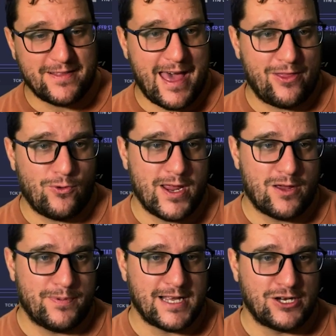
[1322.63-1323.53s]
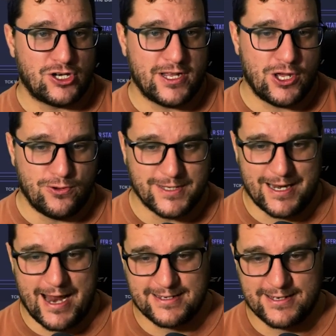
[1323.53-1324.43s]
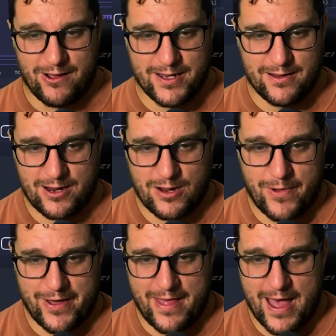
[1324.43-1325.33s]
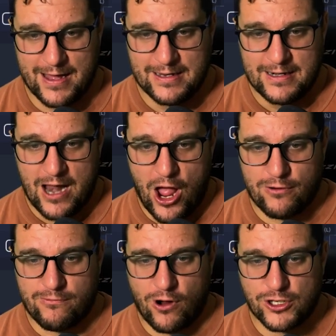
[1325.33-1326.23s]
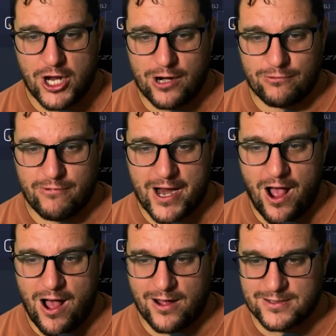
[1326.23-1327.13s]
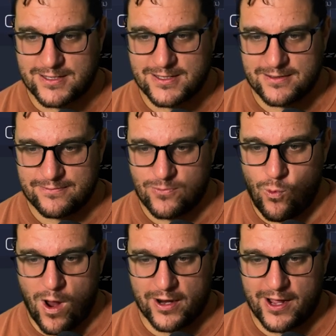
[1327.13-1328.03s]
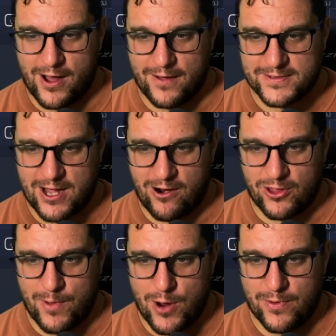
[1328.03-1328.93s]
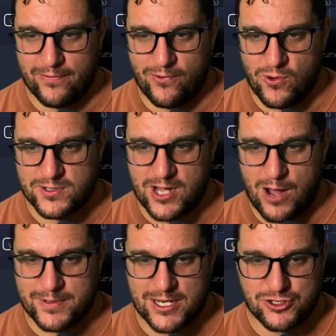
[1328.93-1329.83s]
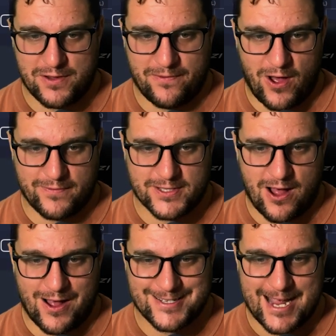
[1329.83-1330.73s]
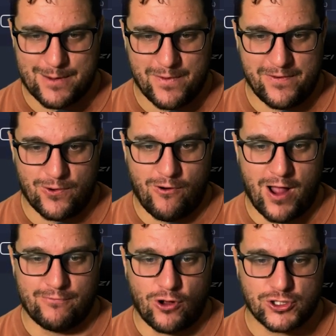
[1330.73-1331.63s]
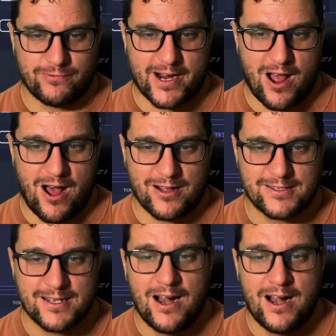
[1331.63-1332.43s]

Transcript: there that we could potentially use in Les Knight. I don't mind that. Roger Rickards. 1.5 star at the moment. 4 star, potentially 5 star. Attacking midfield right. Roger Rickards.